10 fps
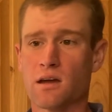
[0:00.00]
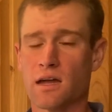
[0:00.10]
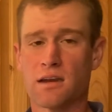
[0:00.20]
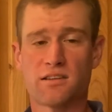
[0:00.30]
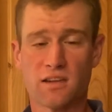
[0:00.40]

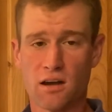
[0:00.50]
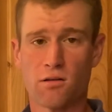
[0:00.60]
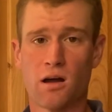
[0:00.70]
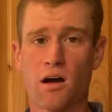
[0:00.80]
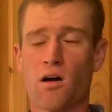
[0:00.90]

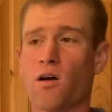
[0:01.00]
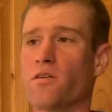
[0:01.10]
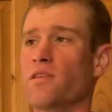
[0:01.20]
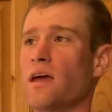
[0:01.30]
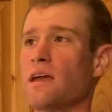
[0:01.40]
etc., are
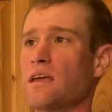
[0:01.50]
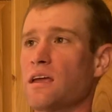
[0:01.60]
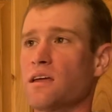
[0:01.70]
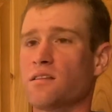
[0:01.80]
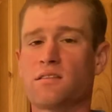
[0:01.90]
they
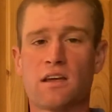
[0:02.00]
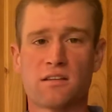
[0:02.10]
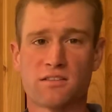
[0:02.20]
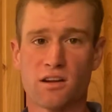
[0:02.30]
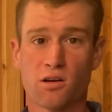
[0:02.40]
in
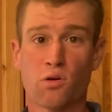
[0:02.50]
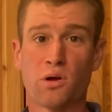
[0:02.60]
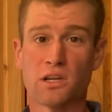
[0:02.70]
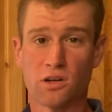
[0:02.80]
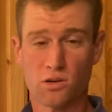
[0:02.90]
things that are
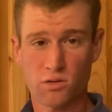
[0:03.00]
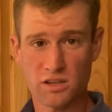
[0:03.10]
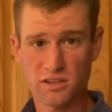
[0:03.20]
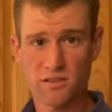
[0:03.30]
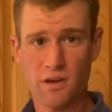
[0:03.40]
going to
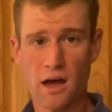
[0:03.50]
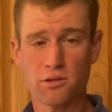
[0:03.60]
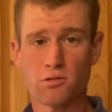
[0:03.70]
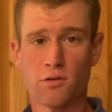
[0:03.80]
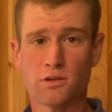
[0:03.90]
increase in
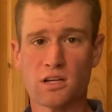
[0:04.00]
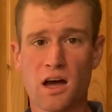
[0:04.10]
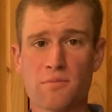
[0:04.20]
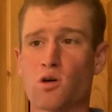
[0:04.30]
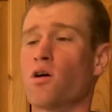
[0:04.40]
value over
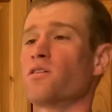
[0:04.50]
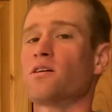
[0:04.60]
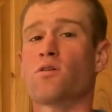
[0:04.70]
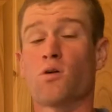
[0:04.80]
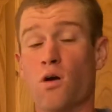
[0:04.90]
time,
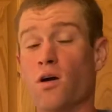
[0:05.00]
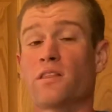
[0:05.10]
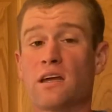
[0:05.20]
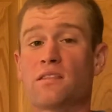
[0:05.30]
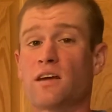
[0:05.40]
or are
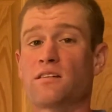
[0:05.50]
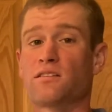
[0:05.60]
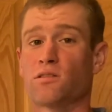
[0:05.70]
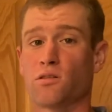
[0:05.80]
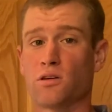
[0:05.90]
they in things
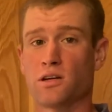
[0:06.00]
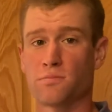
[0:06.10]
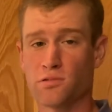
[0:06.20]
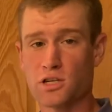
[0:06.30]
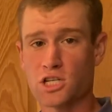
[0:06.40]
that are going to
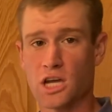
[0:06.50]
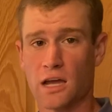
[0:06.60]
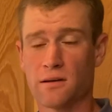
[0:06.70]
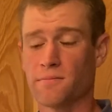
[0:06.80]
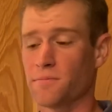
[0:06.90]

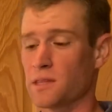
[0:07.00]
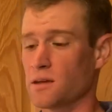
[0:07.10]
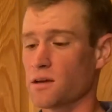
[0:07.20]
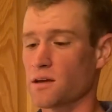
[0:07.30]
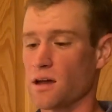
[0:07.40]
depreciate?
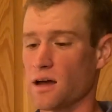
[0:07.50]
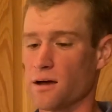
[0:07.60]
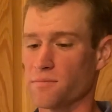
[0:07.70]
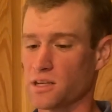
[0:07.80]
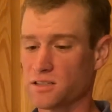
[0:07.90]

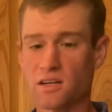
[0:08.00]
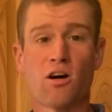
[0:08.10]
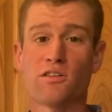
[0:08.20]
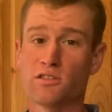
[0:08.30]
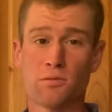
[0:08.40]
This can
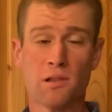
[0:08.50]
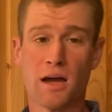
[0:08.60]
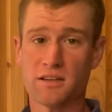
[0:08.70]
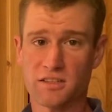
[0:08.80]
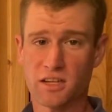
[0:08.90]
also
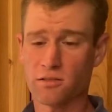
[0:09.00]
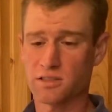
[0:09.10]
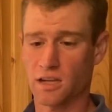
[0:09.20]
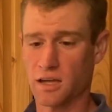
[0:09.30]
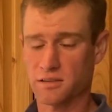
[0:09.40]
apply to skill
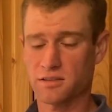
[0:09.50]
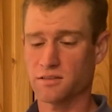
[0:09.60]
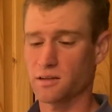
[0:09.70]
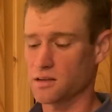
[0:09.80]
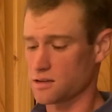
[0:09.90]
sets.
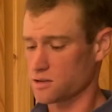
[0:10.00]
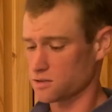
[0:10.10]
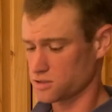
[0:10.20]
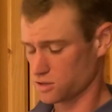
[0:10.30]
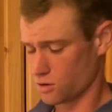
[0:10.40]

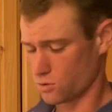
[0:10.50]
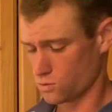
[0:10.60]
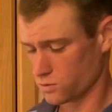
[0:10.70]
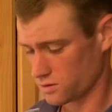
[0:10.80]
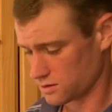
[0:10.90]
So